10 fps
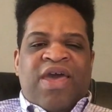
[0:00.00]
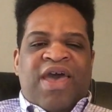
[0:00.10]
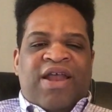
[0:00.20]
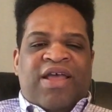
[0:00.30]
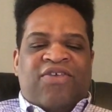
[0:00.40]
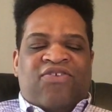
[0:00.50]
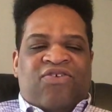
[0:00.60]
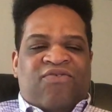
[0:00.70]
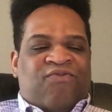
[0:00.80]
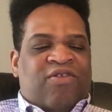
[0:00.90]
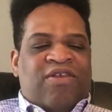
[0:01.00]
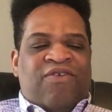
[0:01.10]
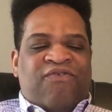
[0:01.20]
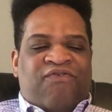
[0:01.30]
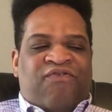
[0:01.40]
and has really
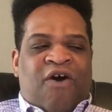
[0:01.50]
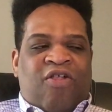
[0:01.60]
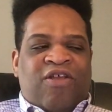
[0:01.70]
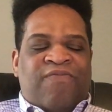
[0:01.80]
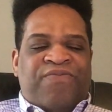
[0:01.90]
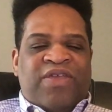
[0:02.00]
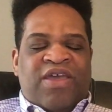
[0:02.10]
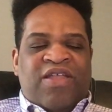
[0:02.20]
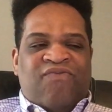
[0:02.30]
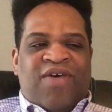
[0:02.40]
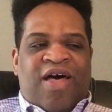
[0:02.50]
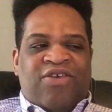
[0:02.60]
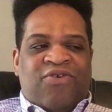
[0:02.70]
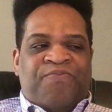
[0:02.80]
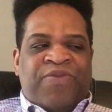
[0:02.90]
fallen in value.